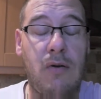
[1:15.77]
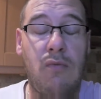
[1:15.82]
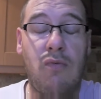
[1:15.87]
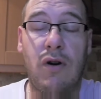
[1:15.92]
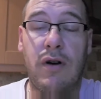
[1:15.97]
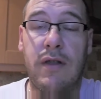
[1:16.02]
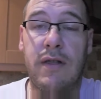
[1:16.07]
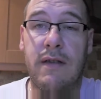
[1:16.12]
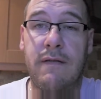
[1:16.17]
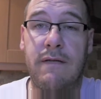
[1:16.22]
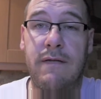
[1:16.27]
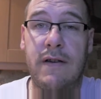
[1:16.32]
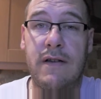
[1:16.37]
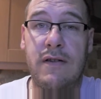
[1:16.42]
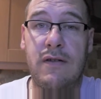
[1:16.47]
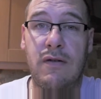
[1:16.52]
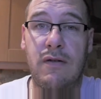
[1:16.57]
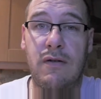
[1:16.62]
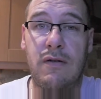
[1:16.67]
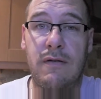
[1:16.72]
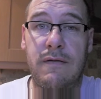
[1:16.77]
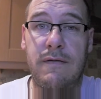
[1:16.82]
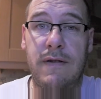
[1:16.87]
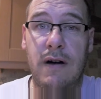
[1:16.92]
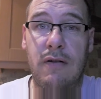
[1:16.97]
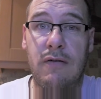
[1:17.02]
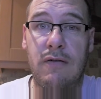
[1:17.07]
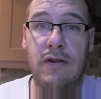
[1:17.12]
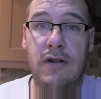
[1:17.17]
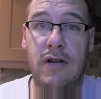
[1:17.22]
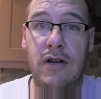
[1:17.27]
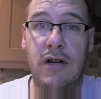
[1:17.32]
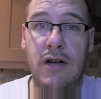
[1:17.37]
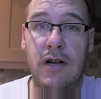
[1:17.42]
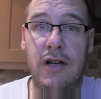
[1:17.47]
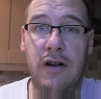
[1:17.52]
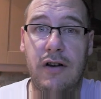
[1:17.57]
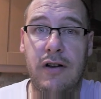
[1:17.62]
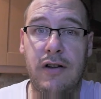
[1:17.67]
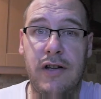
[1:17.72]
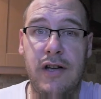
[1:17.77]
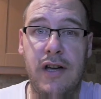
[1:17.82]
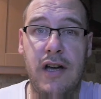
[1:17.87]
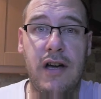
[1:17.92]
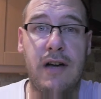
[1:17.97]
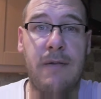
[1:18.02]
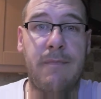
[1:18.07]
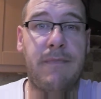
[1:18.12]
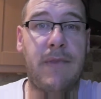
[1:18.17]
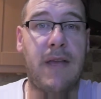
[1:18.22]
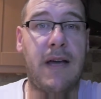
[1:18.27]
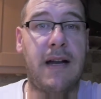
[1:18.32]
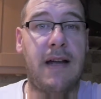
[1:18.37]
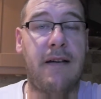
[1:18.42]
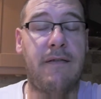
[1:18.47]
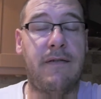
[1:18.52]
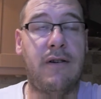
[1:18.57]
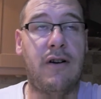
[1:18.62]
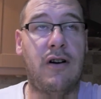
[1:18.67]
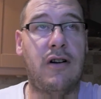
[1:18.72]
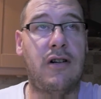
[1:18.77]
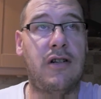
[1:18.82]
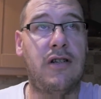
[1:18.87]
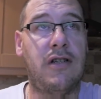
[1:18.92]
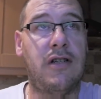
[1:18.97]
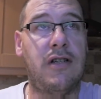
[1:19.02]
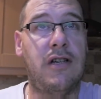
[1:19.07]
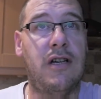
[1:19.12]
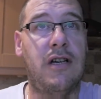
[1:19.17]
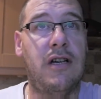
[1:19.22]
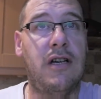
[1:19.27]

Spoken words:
what the physio found early on in the year, that I've got